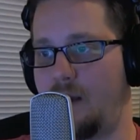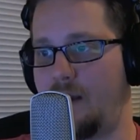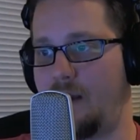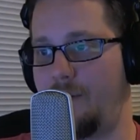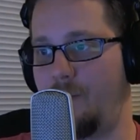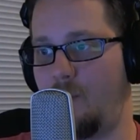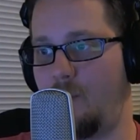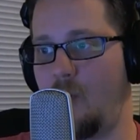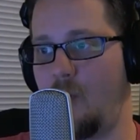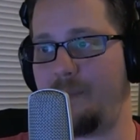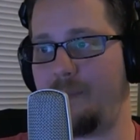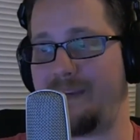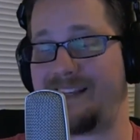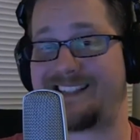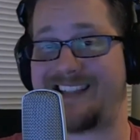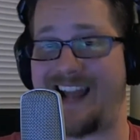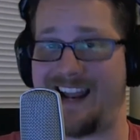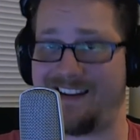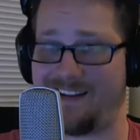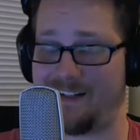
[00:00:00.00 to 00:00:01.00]
won't be
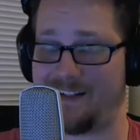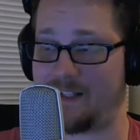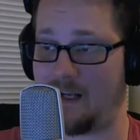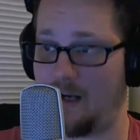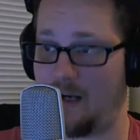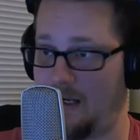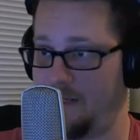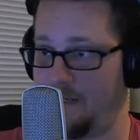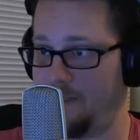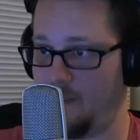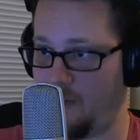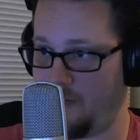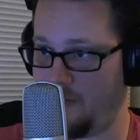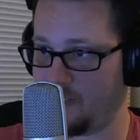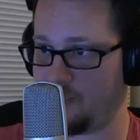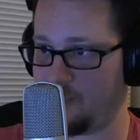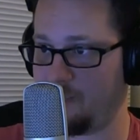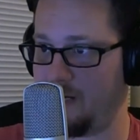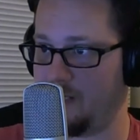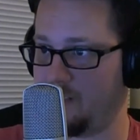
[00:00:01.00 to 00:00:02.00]
silent on
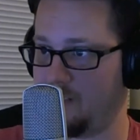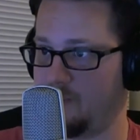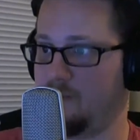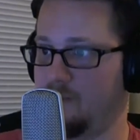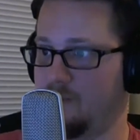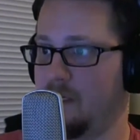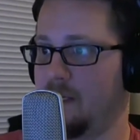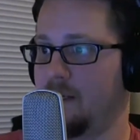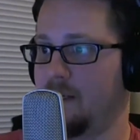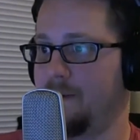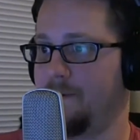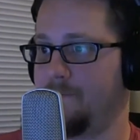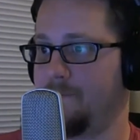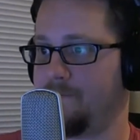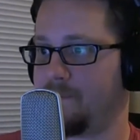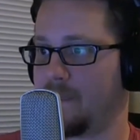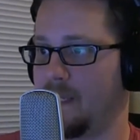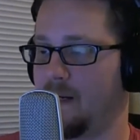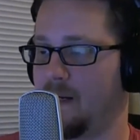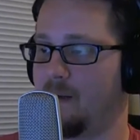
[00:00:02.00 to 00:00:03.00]
launch, mind you.
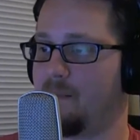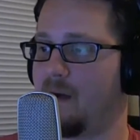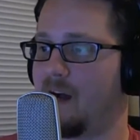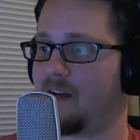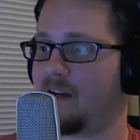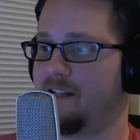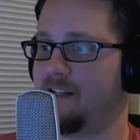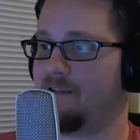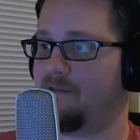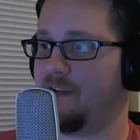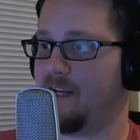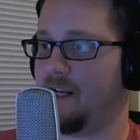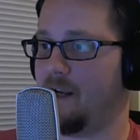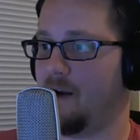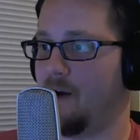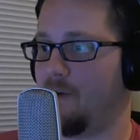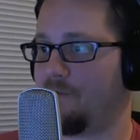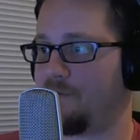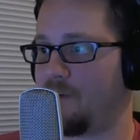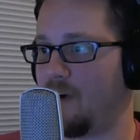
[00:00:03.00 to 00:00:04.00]
An unboxing
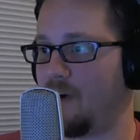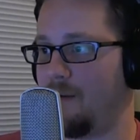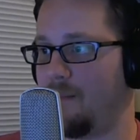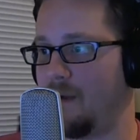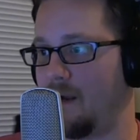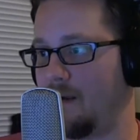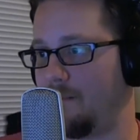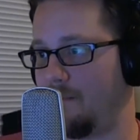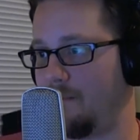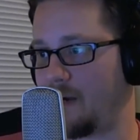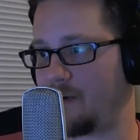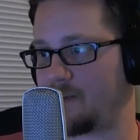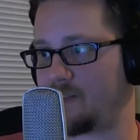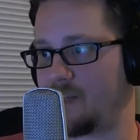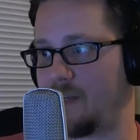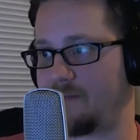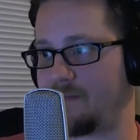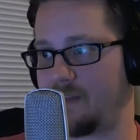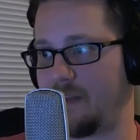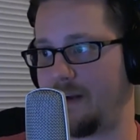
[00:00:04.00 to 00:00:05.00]
video from
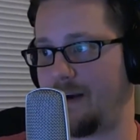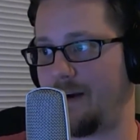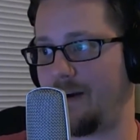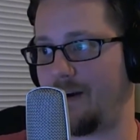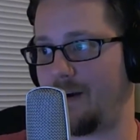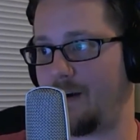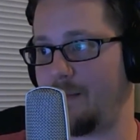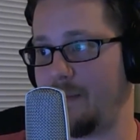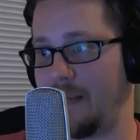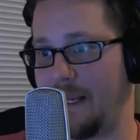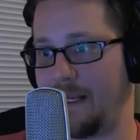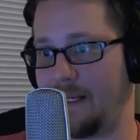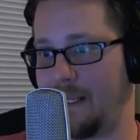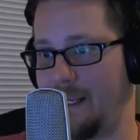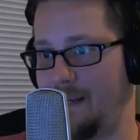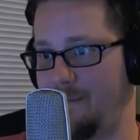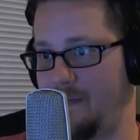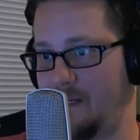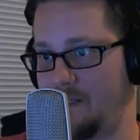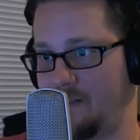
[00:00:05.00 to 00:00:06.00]
Microsoft's Larry Erb,
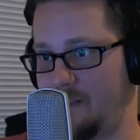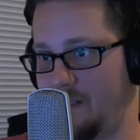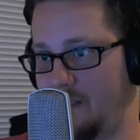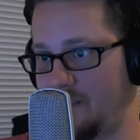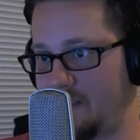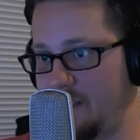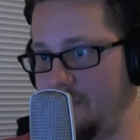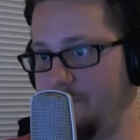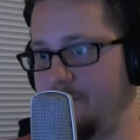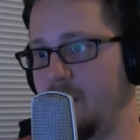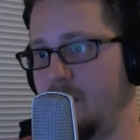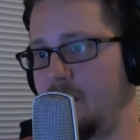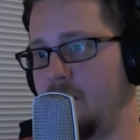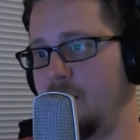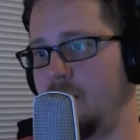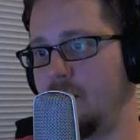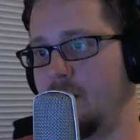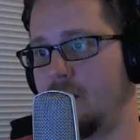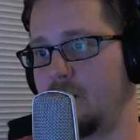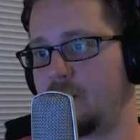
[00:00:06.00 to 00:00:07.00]
aka Major Nelson,
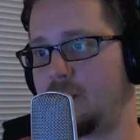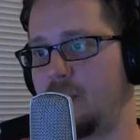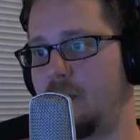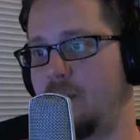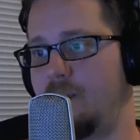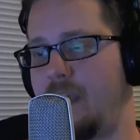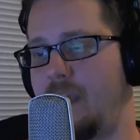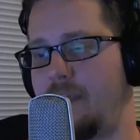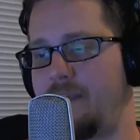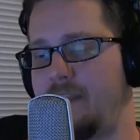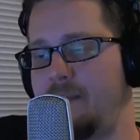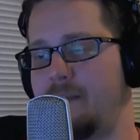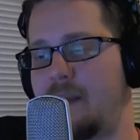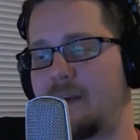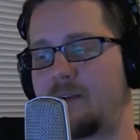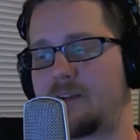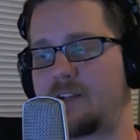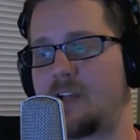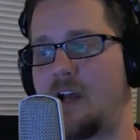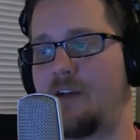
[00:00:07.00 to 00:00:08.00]
showed that the
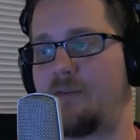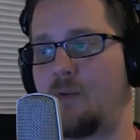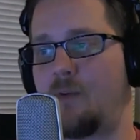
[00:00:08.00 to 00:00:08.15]
Microsoft